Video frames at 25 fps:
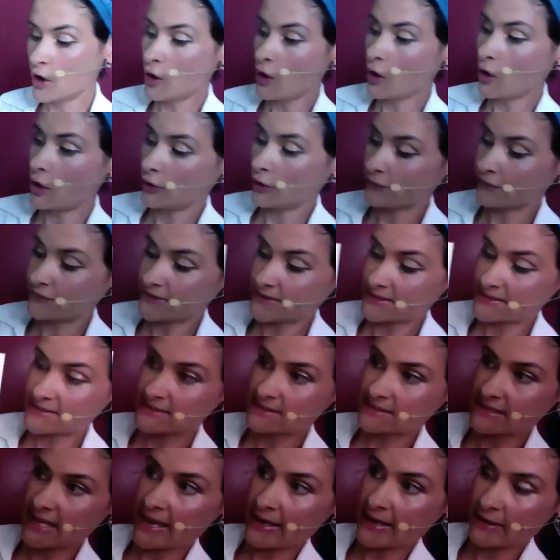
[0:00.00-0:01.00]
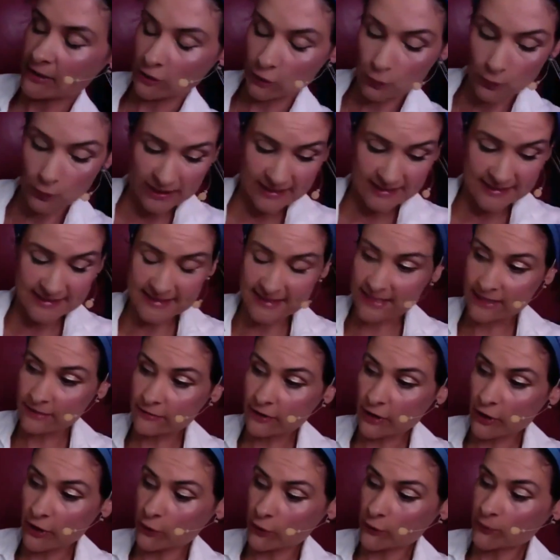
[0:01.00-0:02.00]
on this scale, where
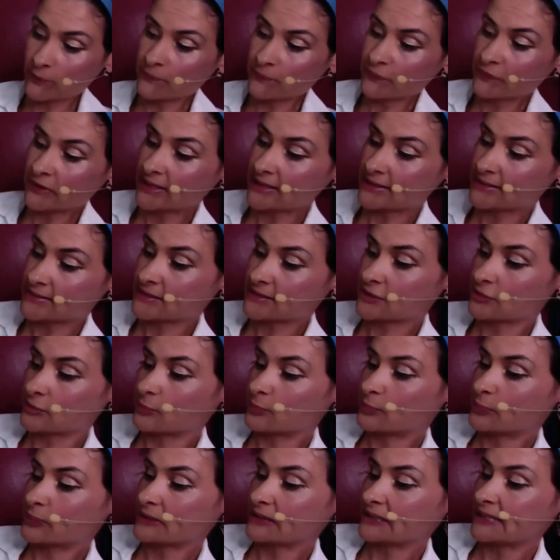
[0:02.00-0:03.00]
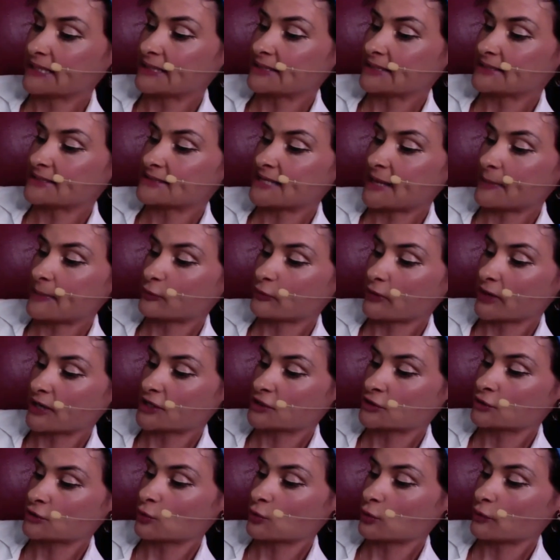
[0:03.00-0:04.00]
0 is complete
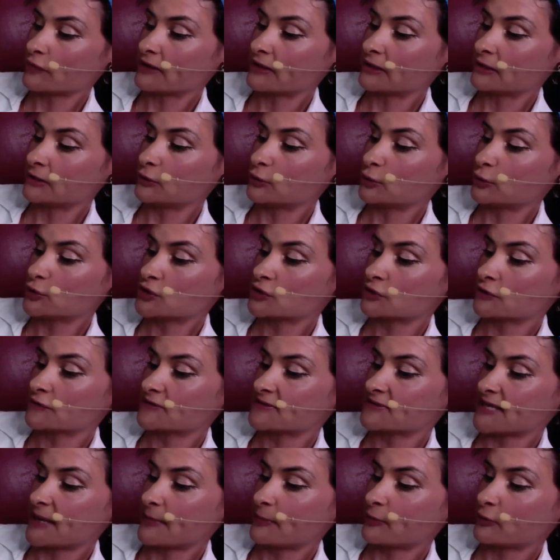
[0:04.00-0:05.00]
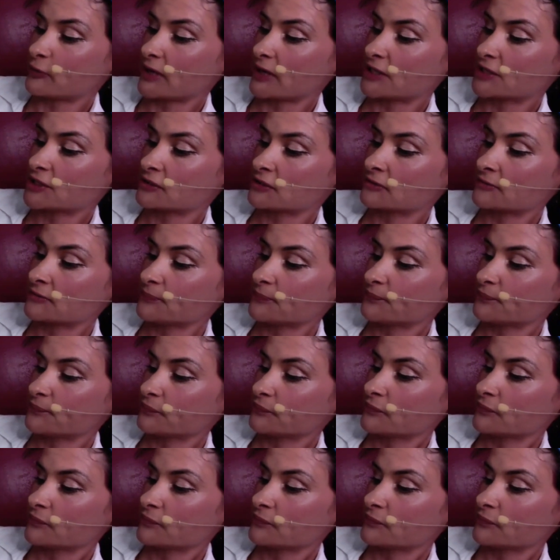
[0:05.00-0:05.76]
separation or the illusion of separation.